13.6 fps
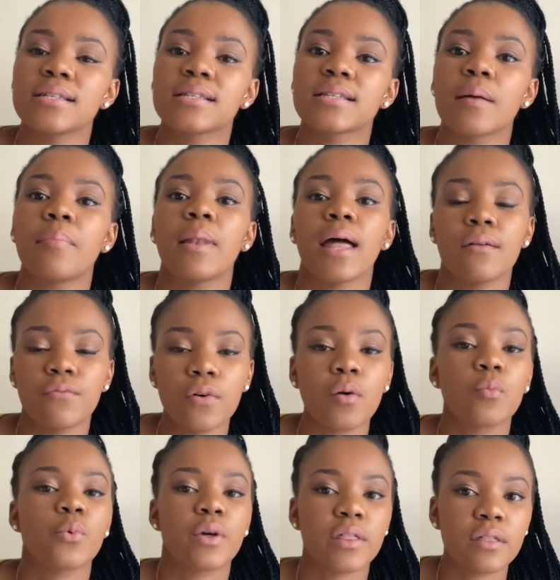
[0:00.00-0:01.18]
a
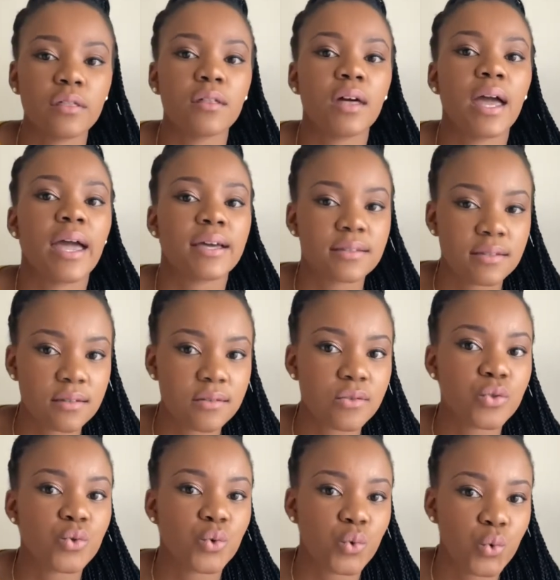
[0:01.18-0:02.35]
platform with access
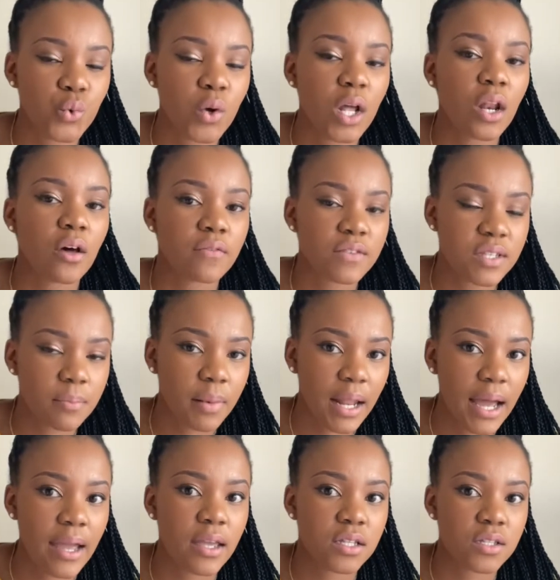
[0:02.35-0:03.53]
to a lot of
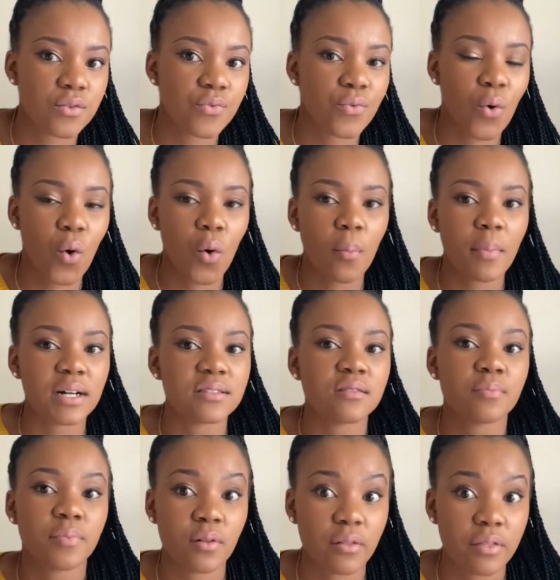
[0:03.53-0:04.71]
suppliers for
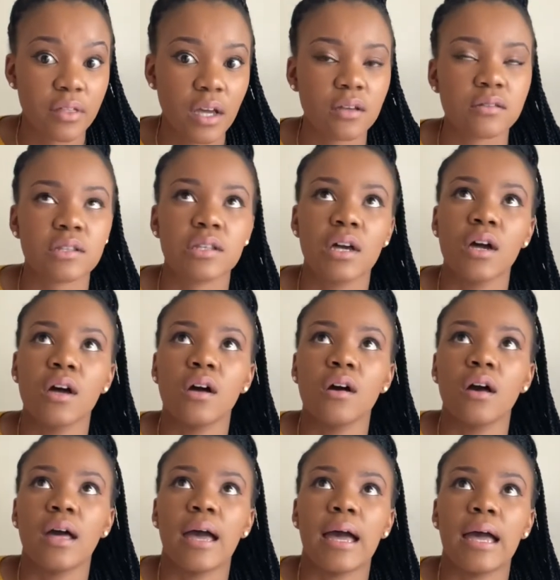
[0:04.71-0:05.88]
multiple things,
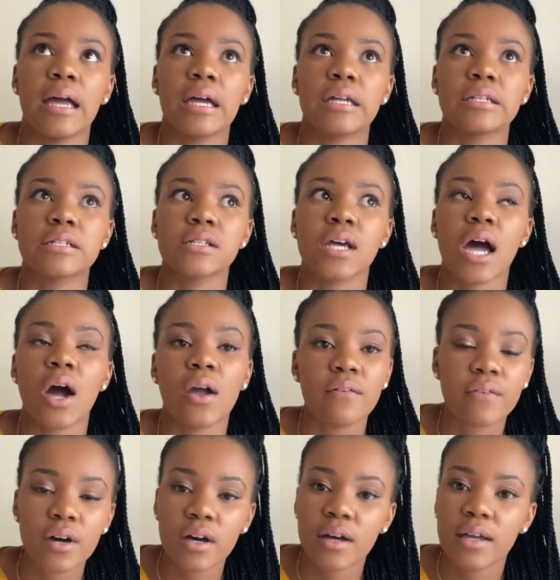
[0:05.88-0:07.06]
and
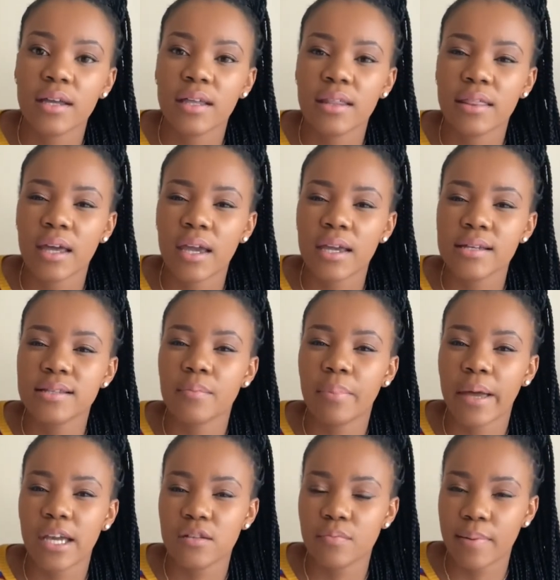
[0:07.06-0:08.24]
however there is a
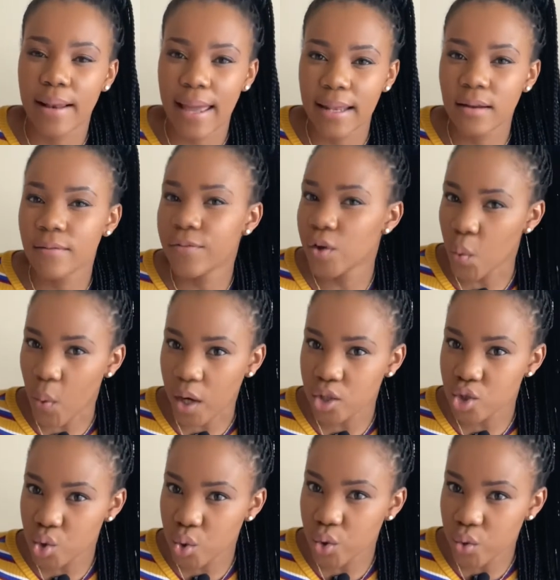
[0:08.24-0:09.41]
paid plan. If you want
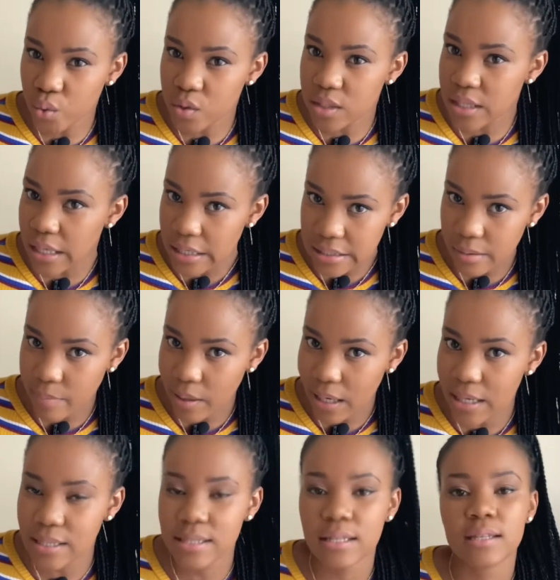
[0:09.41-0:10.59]
to use their
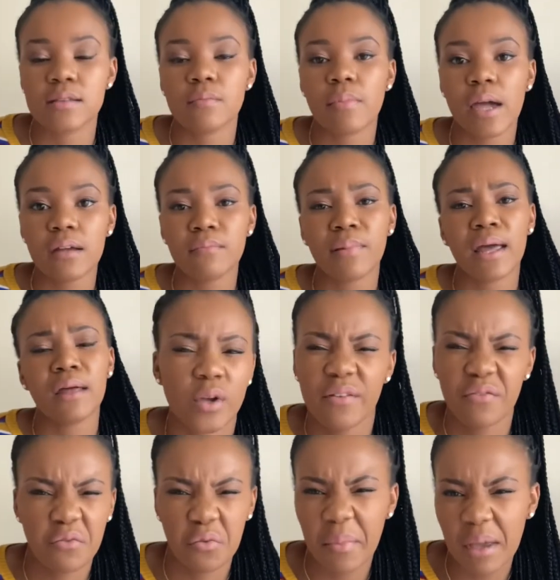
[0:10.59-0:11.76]
suppliers, there's a paid plan. If
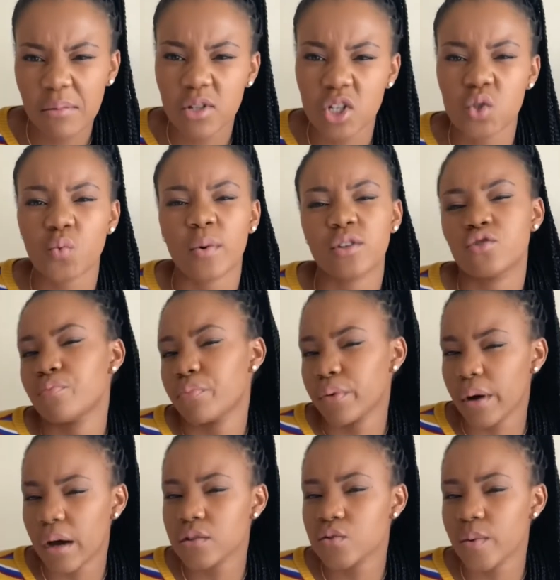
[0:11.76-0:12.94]
you maybe just want to
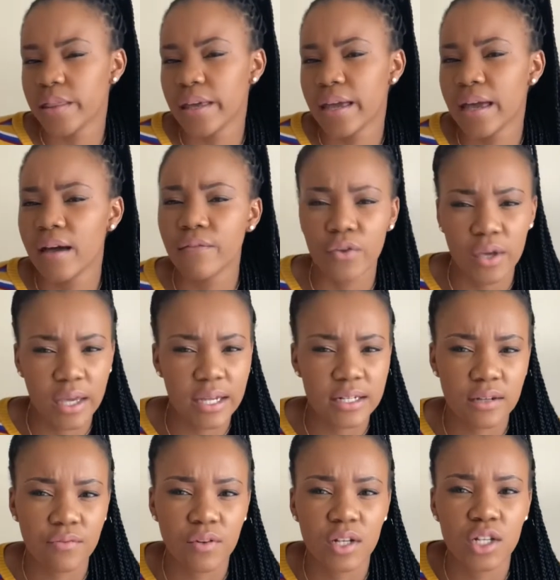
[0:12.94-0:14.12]
browse what they have, you can
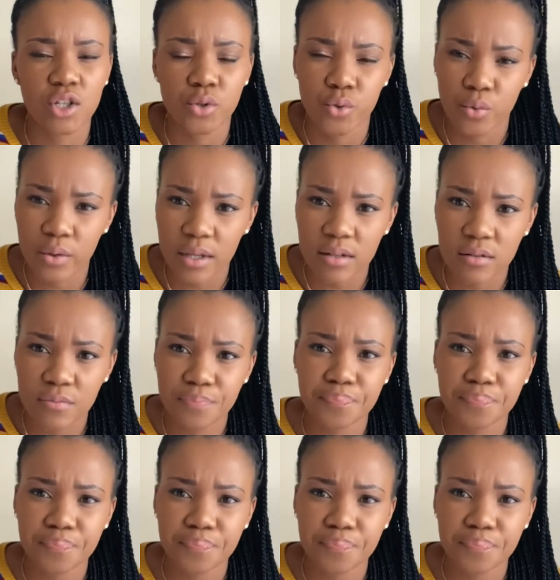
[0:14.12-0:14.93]
definitely do that.